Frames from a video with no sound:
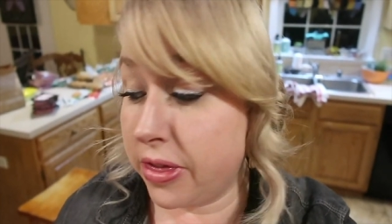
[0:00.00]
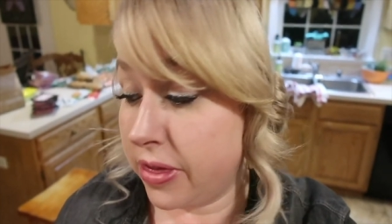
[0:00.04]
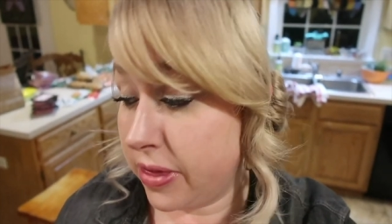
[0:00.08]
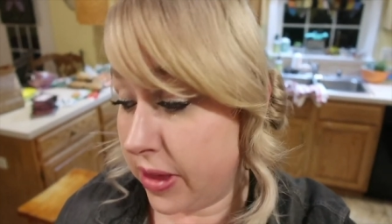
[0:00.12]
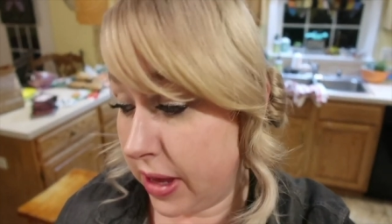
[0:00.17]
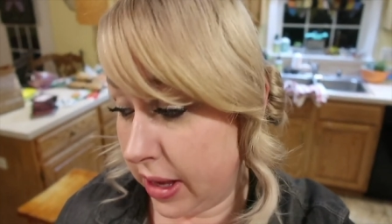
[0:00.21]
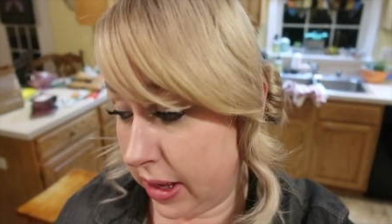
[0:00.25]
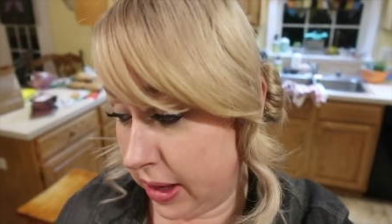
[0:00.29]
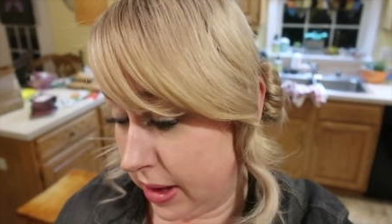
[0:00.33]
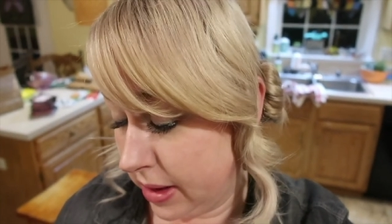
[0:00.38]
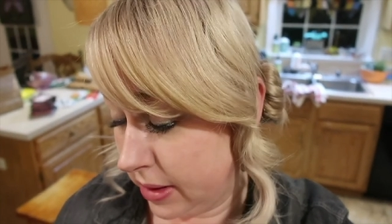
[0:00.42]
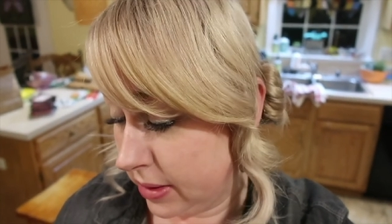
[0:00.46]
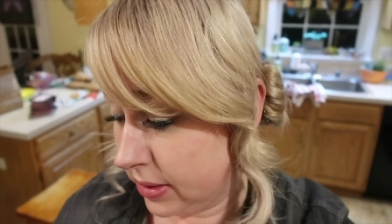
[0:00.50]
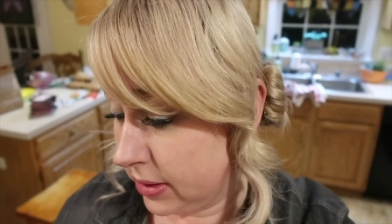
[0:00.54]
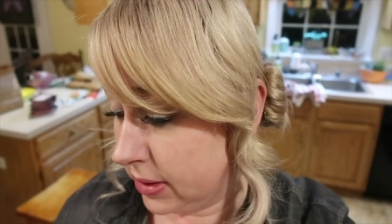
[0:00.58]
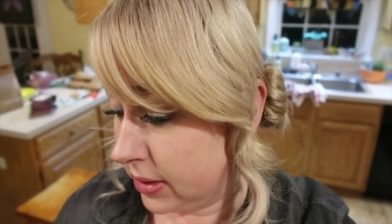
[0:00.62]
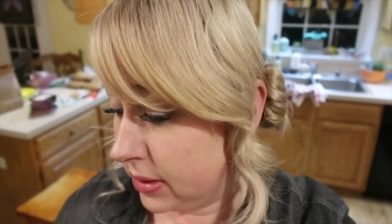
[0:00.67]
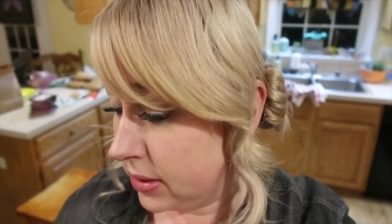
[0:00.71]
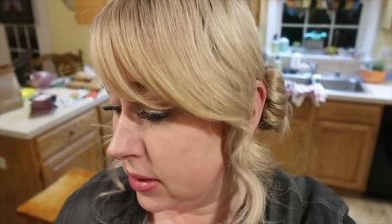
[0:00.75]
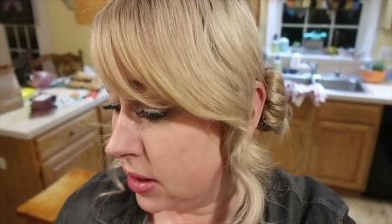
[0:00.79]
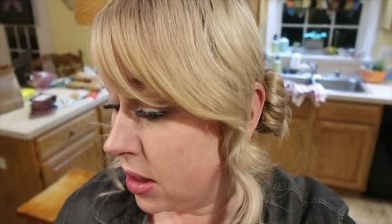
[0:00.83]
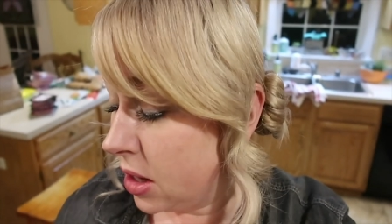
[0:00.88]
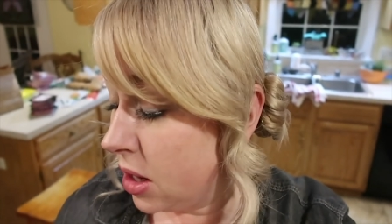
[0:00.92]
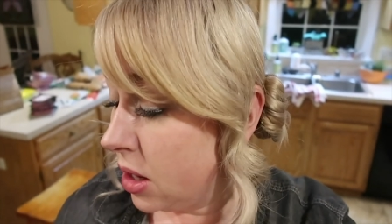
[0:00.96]

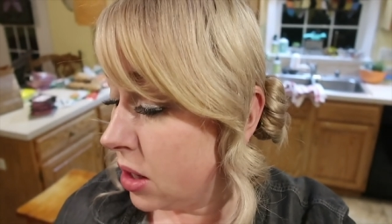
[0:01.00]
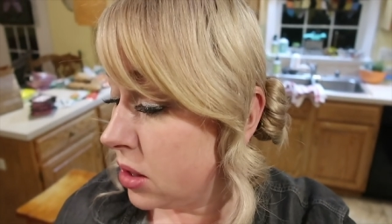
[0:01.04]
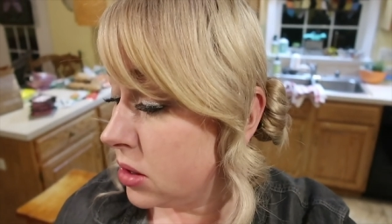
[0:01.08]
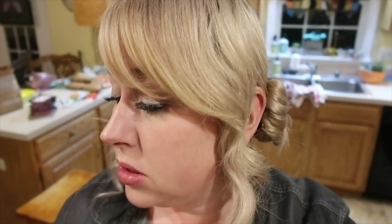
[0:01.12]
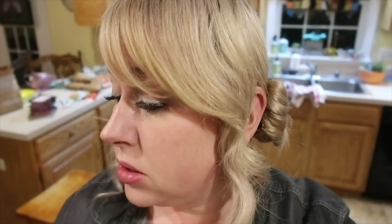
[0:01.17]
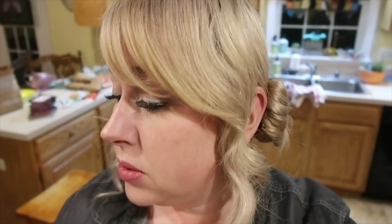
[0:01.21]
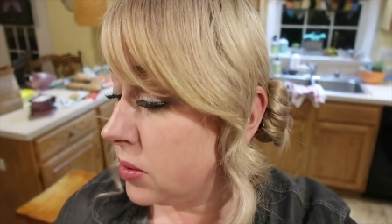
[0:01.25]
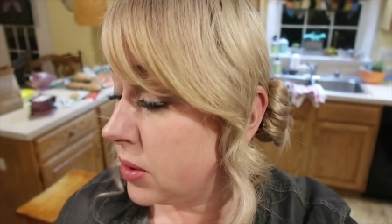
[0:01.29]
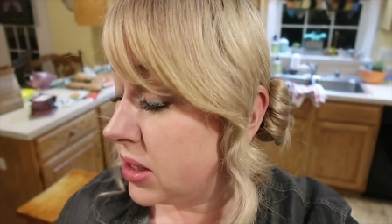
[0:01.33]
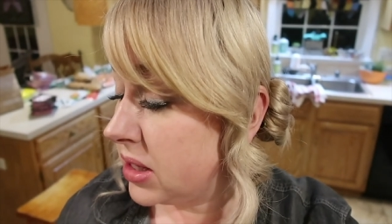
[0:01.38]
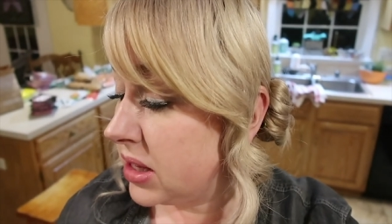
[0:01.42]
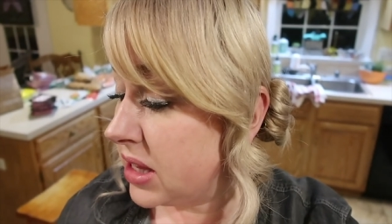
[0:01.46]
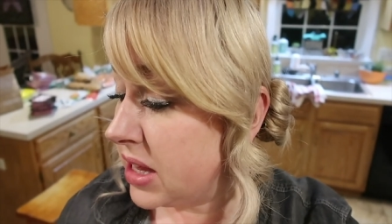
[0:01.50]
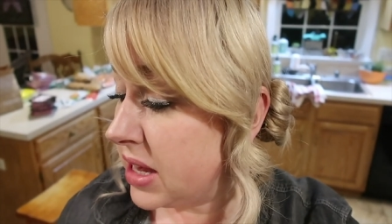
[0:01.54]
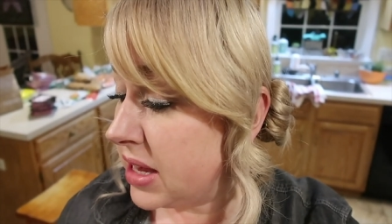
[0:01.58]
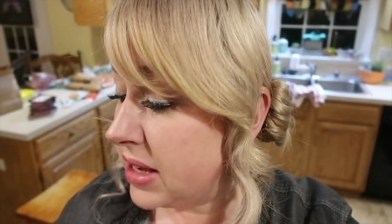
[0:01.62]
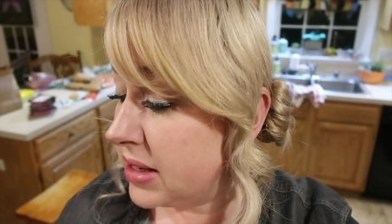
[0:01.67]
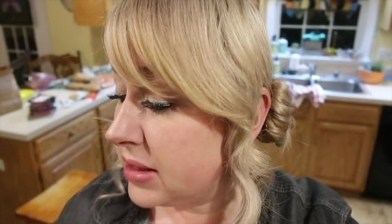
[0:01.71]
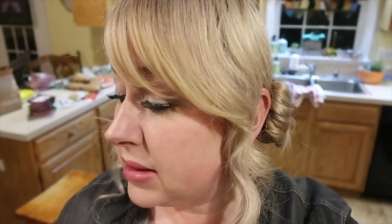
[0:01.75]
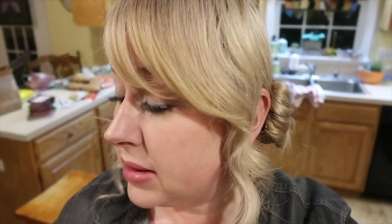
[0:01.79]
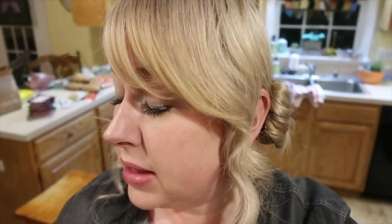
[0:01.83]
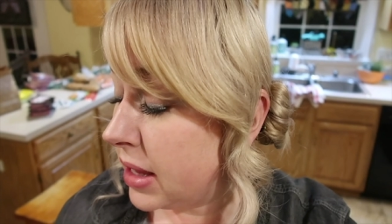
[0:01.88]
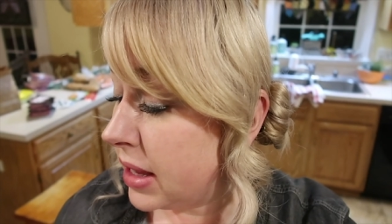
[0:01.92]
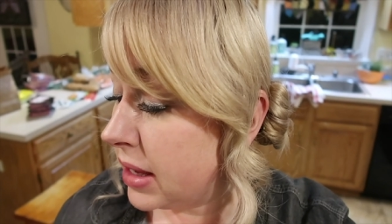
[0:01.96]
thickens to a
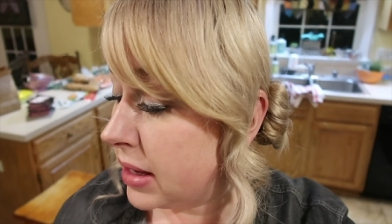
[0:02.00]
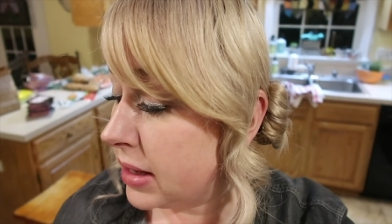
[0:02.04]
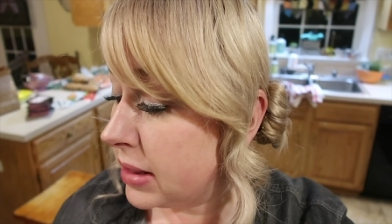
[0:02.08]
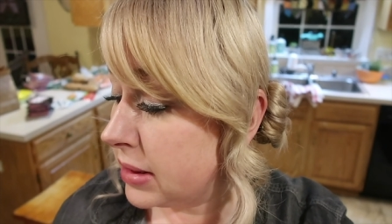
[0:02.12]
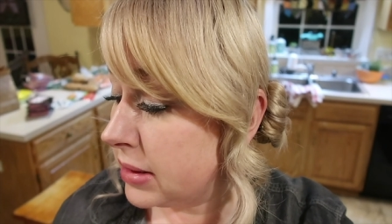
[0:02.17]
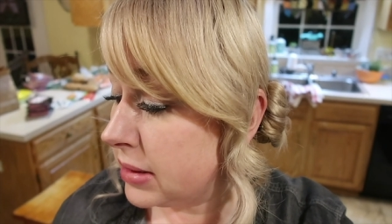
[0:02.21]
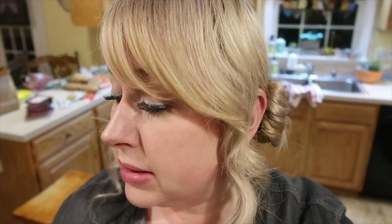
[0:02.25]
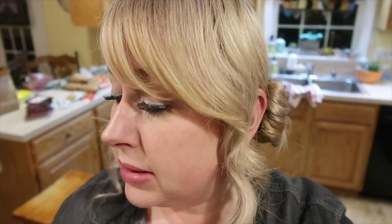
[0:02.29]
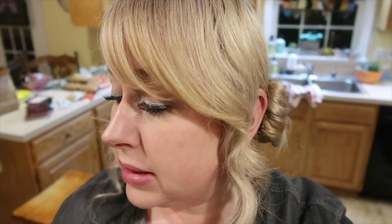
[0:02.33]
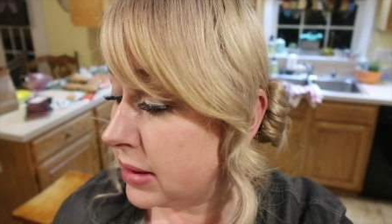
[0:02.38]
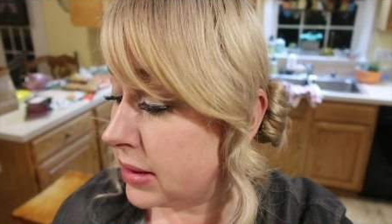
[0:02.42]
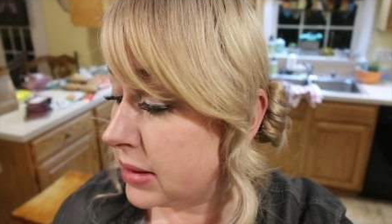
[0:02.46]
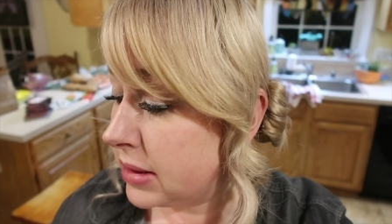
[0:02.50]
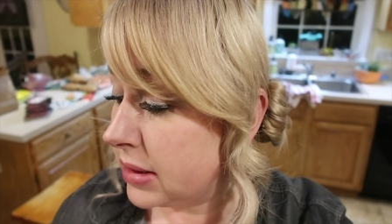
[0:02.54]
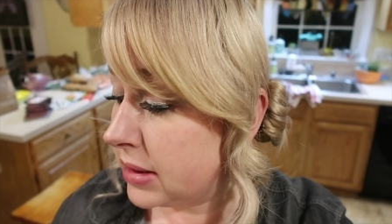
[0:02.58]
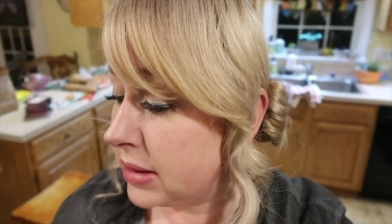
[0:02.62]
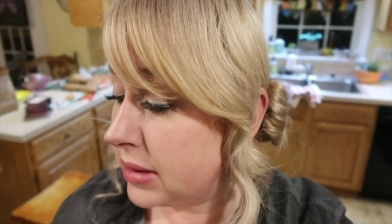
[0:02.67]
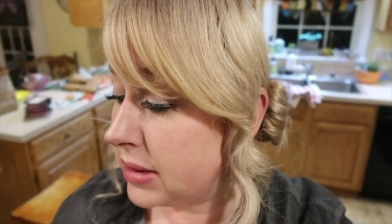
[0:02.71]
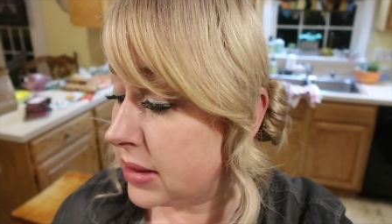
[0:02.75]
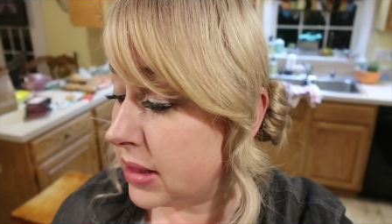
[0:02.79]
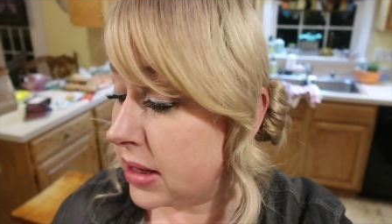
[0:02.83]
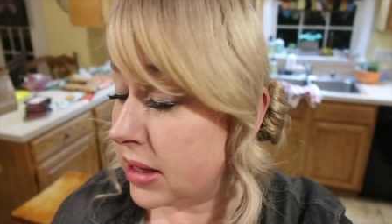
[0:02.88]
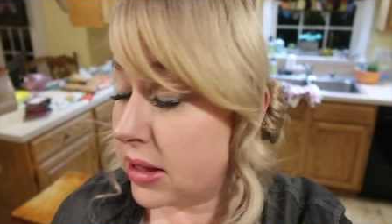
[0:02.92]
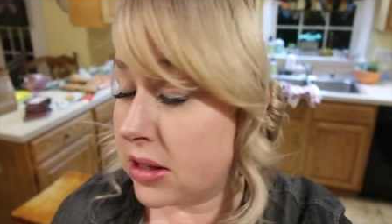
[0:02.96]
glaze-like
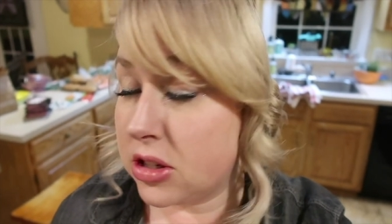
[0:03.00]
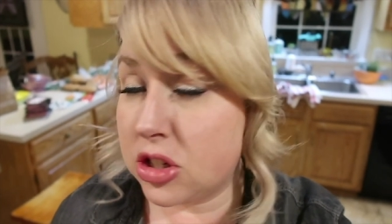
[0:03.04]
consistency